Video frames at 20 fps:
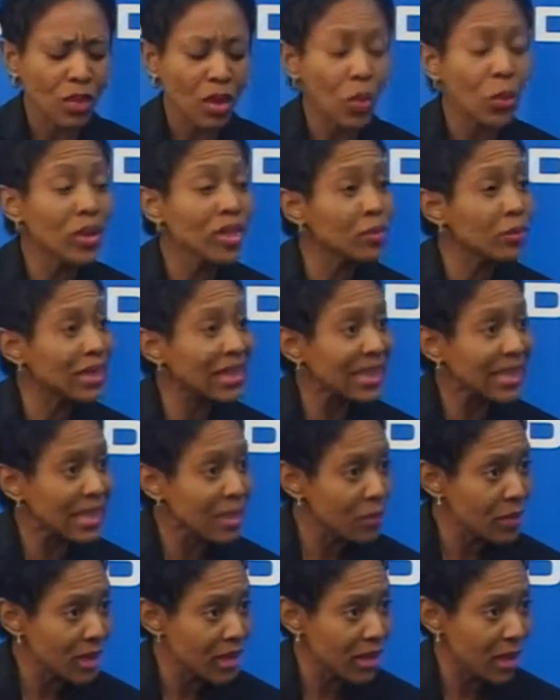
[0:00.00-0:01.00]
With
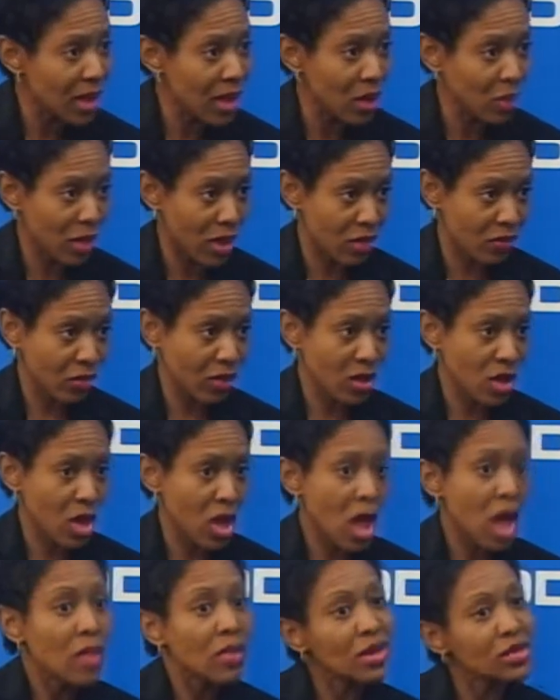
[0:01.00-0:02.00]
bulimia, however,
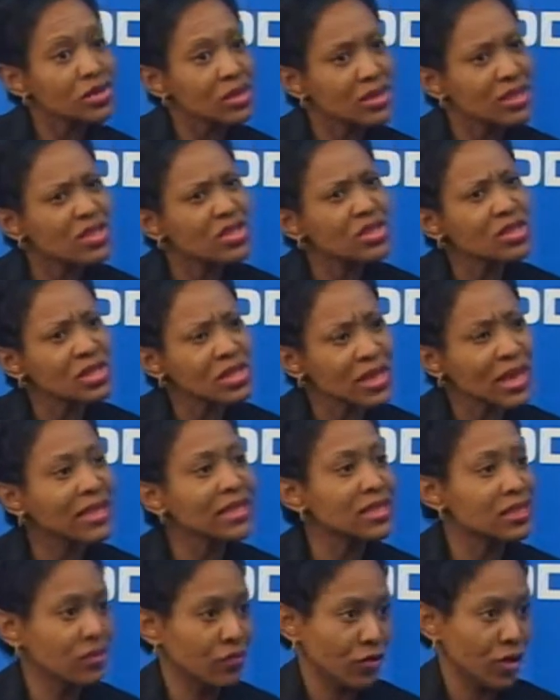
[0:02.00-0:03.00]
there's a
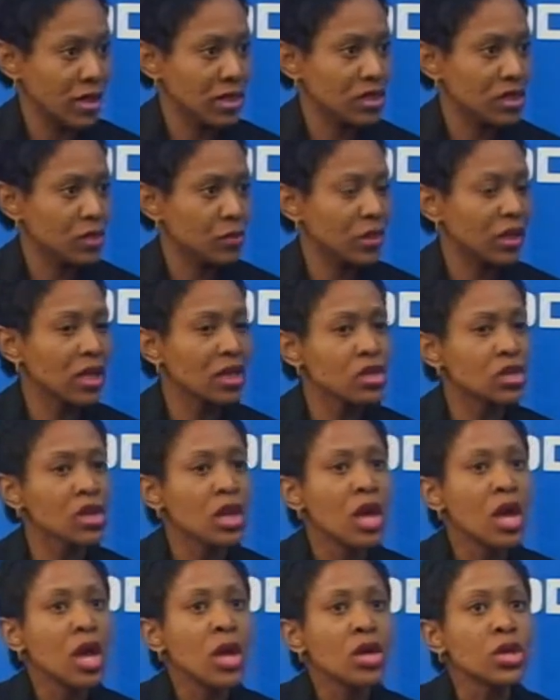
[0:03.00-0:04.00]
slight difference because
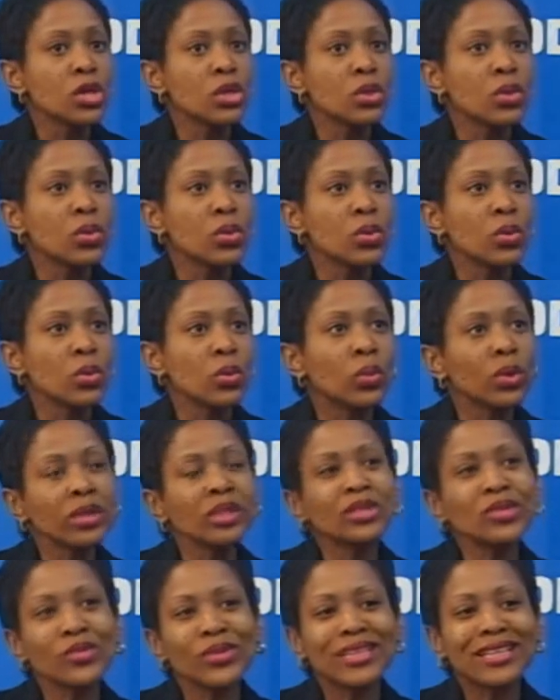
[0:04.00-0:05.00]
you
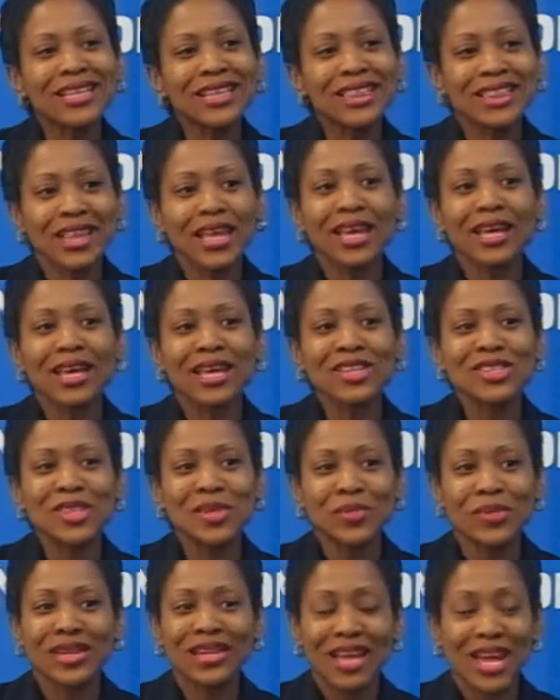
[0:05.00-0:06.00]
wouldn't really think
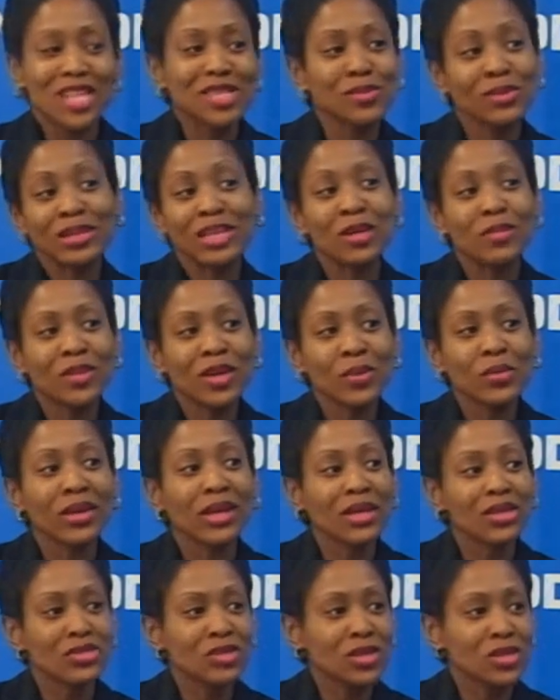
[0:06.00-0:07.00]
somebody has bulimia
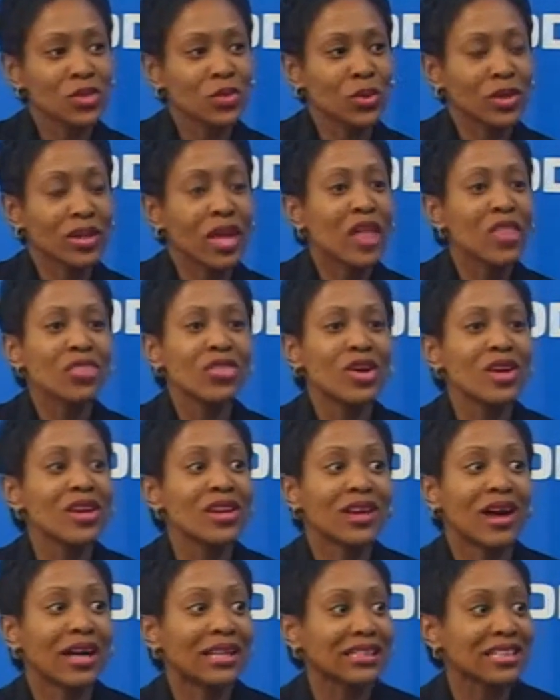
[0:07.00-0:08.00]
because guess what? They're
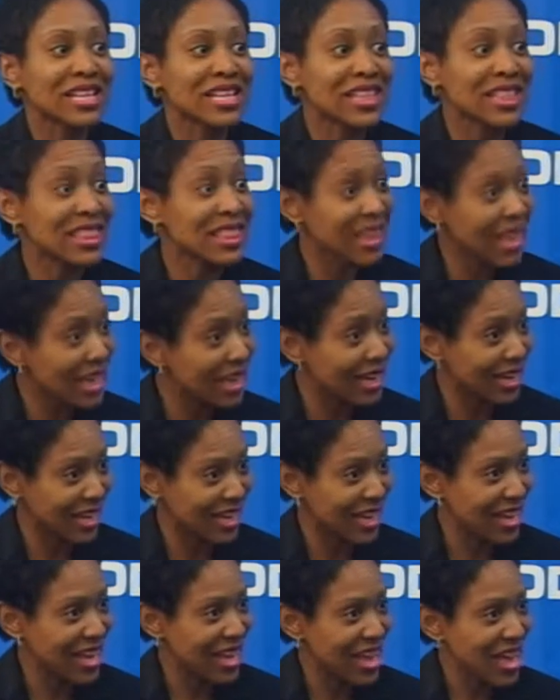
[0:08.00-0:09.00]
not
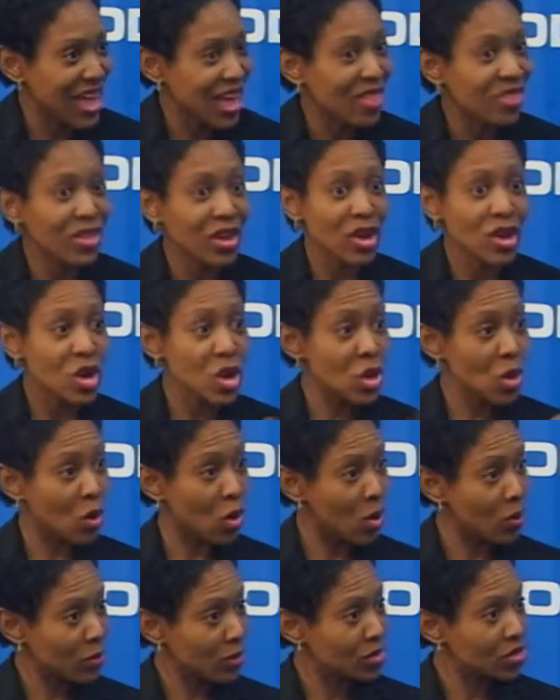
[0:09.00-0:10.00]
thin. They're
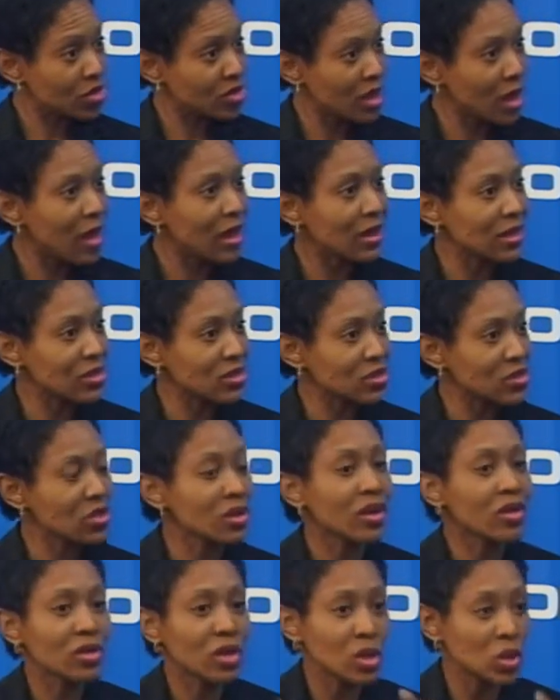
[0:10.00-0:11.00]
normal size.
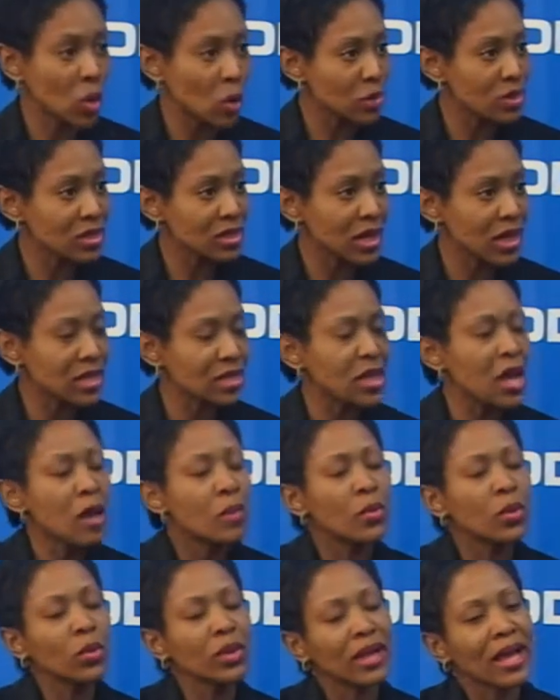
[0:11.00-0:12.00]
They're normal size.
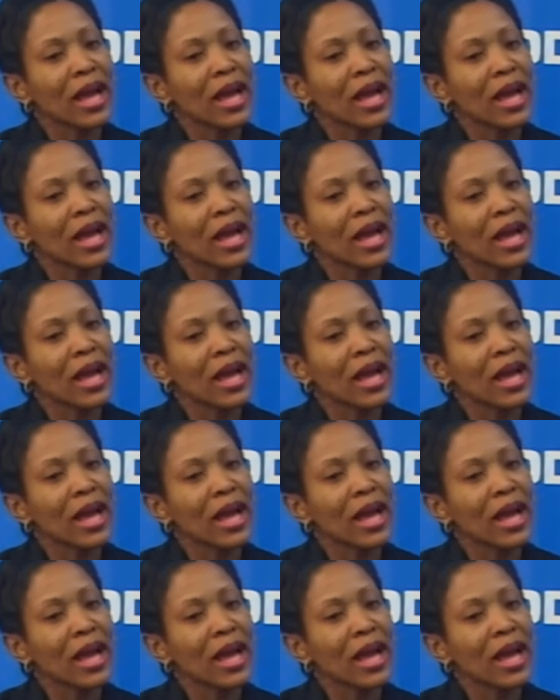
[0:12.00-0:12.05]
But what